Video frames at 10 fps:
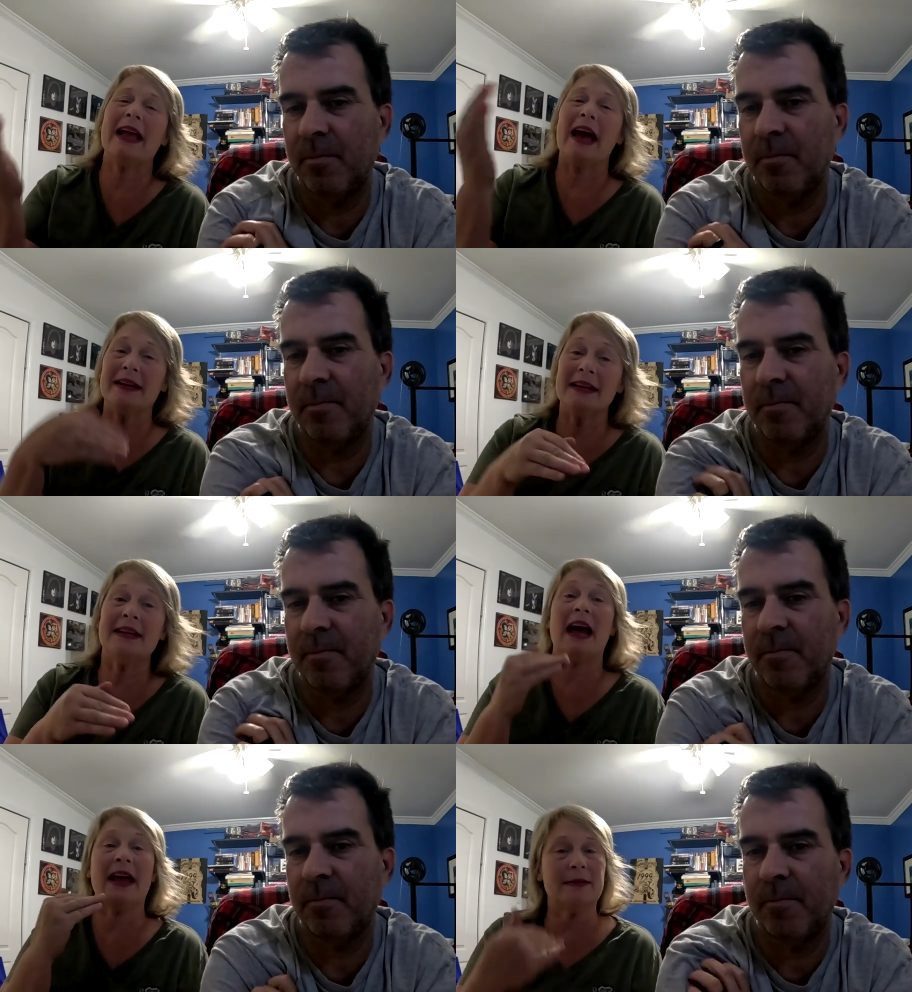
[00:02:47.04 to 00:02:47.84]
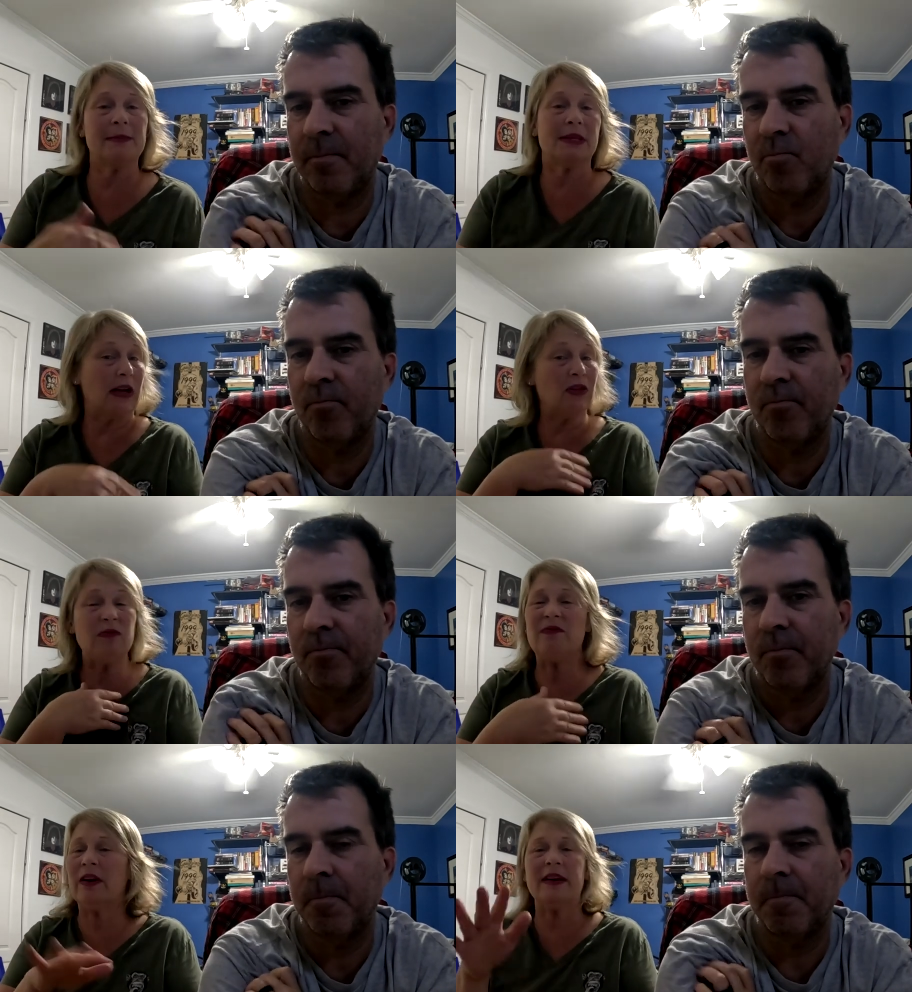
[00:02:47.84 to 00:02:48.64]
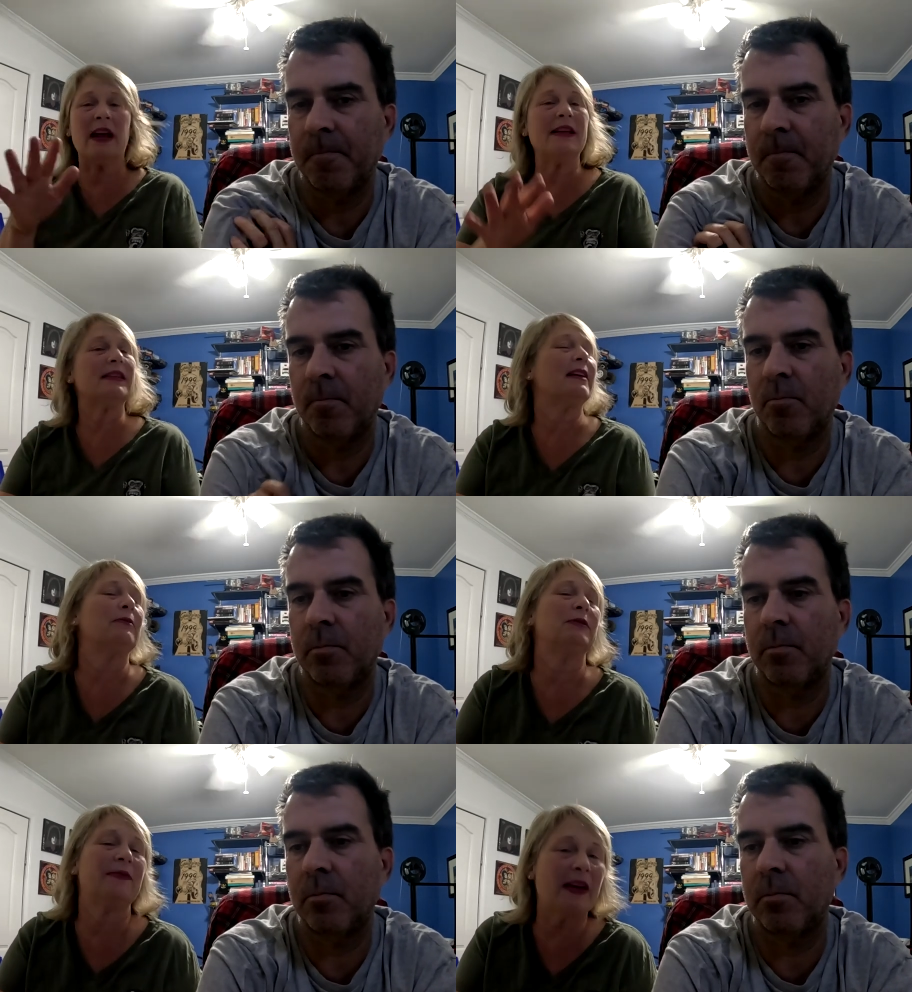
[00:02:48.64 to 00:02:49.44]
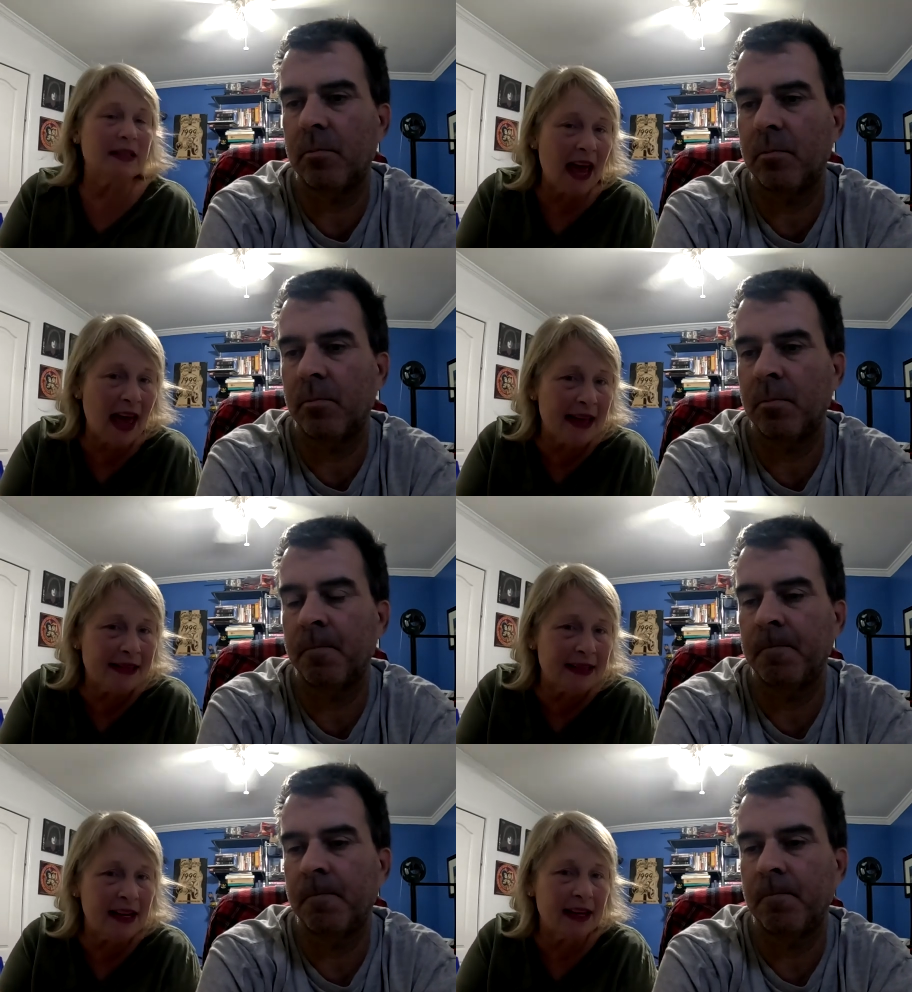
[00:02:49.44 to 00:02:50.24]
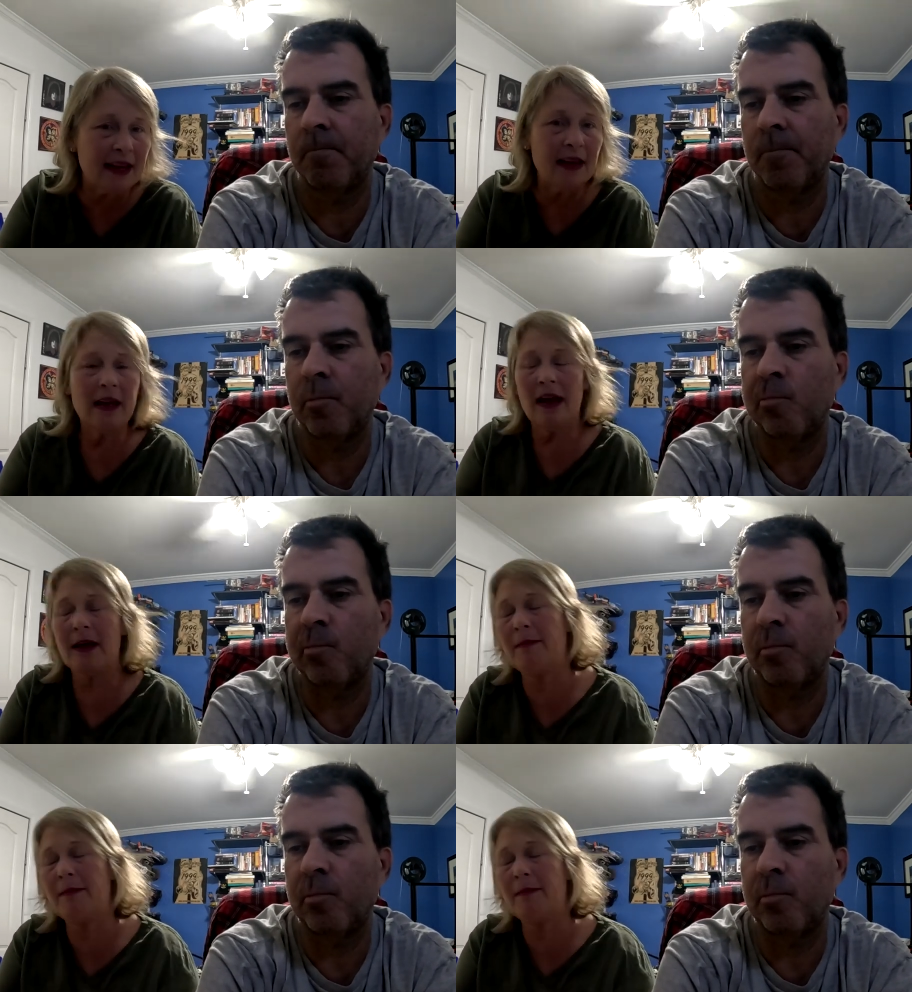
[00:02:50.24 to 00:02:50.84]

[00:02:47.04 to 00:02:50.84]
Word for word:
Speaker 1: I got in and got the massage, very nice lady was fantastic. I